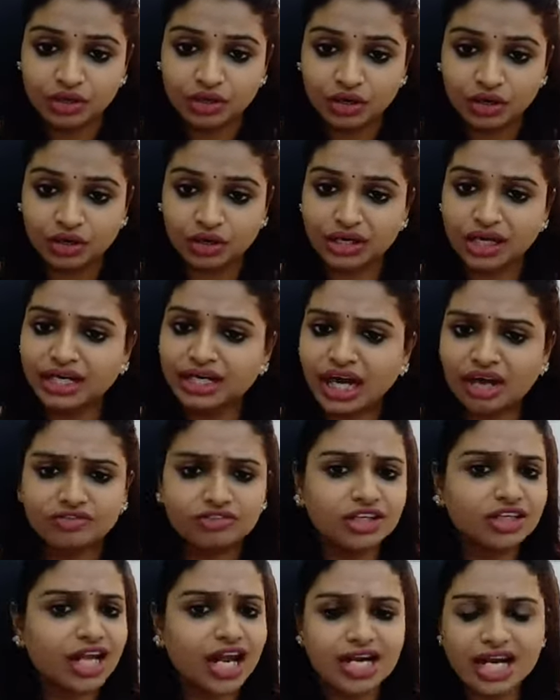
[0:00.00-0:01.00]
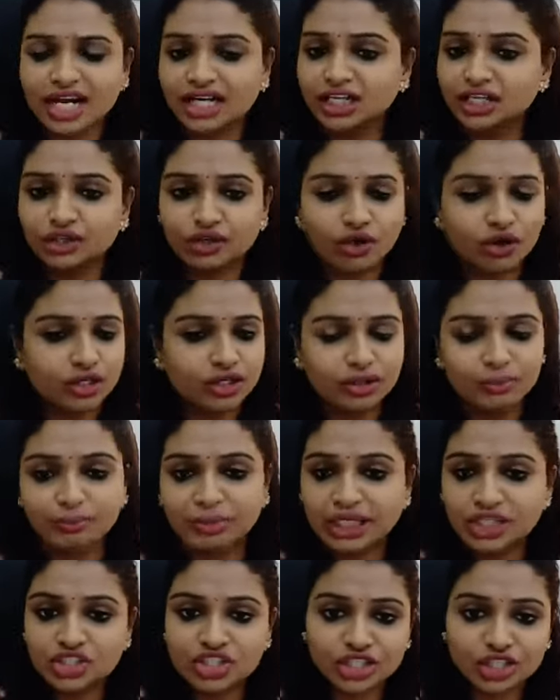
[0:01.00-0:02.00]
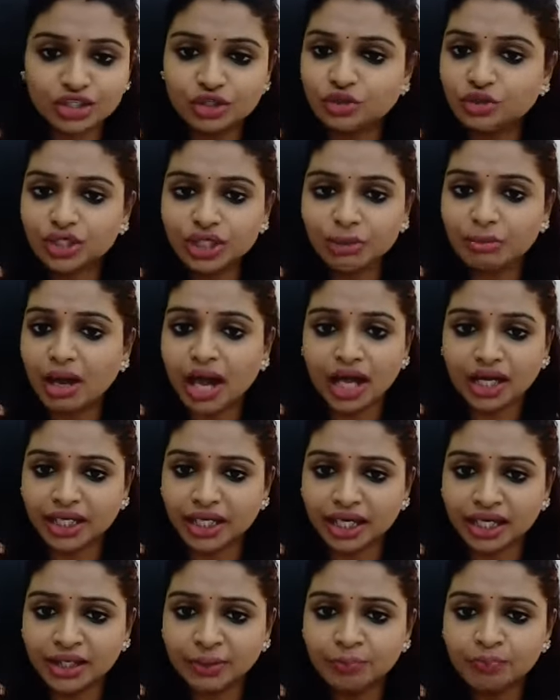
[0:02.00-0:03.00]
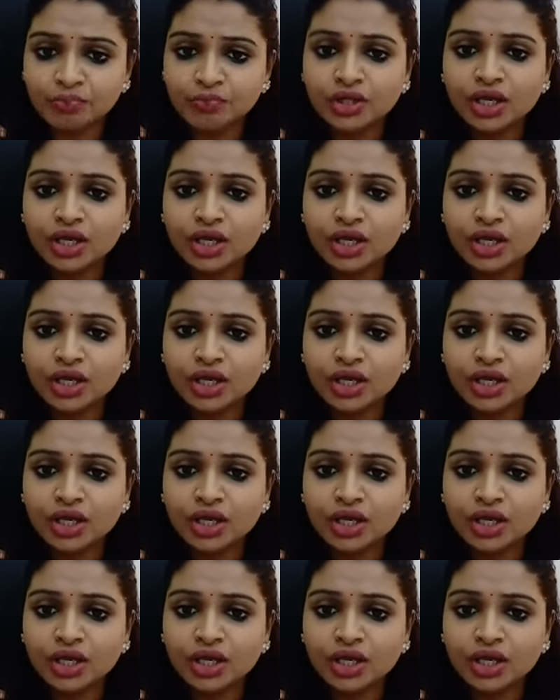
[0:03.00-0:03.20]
All right, after that, I did not repeat chelidonium again.